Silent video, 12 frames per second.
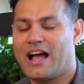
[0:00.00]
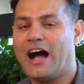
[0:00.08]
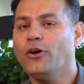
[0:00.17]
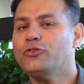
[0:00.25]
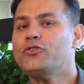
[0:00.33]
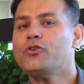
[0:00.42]

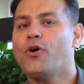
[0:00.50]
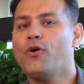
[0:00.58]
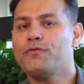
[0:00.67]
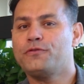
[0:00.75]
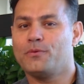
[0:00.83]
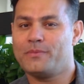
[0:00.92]
How do you go
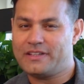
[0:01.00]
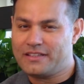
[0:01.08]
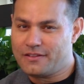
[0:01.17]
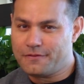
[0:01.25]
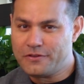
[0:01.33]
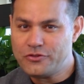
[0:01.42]
from an
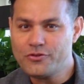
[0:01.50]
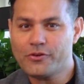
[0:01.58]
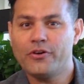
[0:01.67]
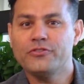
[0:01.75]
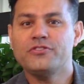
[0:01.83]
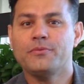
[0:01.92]
individual
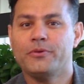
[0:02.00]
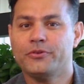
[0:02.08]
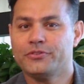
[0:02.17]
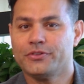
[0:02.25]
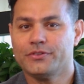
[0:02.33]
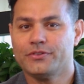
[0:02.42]

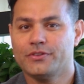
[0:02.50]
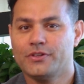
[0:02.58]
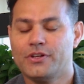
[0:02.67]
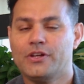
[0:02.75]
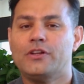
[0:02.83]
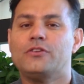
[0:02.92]
contributor
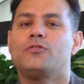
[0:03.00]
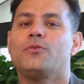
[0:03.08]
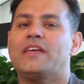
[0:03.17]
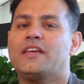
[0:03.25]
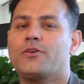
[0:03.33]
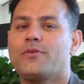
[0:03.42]
to
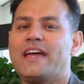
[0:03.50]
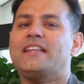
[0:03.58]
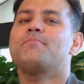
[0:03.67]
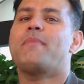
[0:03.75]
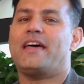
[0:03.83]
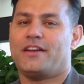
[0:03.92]
a
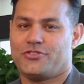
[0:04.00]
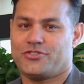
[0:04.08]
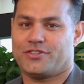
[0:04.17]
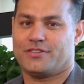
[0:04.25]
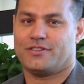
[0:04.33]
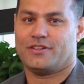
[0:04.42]
great
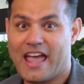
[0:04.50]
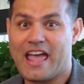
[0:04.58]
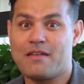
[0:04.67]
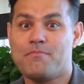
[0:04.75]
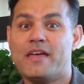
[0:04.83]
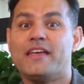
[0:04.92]
manager
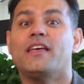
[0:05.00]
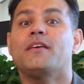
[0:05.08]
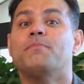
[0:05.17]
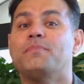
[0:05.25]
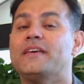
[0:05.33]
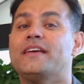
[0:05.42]
and make a
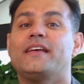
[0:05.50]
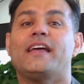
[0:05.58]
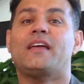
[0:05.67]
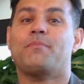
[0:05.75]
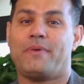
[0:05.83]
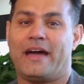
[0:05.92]
big
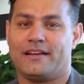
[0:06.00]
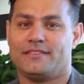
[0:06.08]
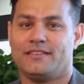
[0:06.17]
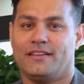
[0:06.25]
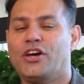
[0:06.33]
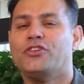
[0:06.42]

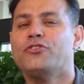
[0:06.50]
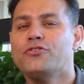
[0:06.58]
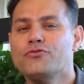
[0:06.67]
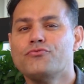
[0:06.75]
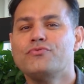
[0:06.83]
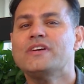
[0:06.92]
impact? Do
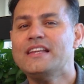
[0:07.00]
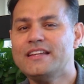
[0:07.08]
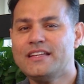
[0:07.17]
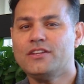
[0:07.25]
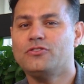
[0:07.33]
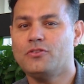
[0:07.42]
you really
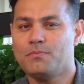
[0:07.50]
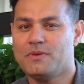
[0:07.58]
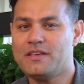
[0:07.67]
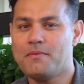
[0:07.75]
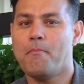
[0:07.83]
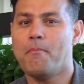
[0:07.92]
need to
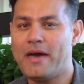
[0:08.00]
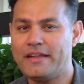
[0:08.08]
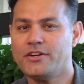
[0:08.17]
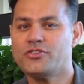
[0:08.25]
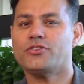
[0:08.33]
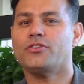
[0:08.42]
be
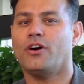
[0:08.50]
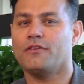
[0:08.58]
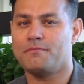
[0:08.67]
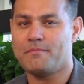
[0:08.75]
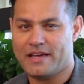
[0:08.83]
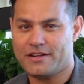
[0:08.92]
manager
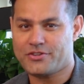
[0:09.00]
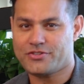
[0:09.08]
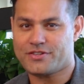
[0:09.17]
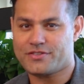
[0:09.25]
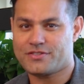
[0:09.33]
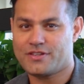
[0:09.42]
of
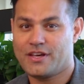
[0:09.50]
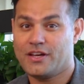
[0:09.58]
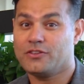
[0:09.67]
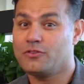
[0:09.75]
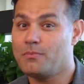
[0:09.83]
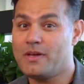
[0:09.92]
managers
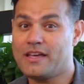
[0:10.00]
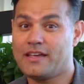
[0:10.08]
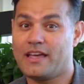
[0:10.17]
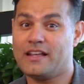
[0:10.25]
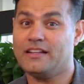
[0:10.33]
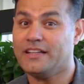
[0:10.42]
to
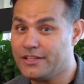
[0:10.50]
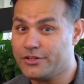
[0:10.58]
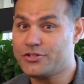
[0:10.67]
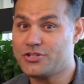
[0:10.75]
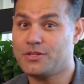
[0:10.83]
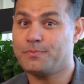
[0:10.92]
make a
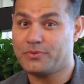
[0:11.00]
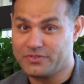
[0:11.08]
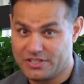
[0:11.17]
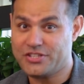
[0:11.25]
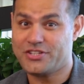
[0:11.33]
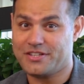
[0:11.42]
leadership
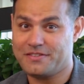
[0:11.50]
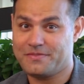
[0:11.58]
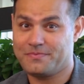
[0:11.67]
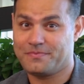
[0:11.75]
position?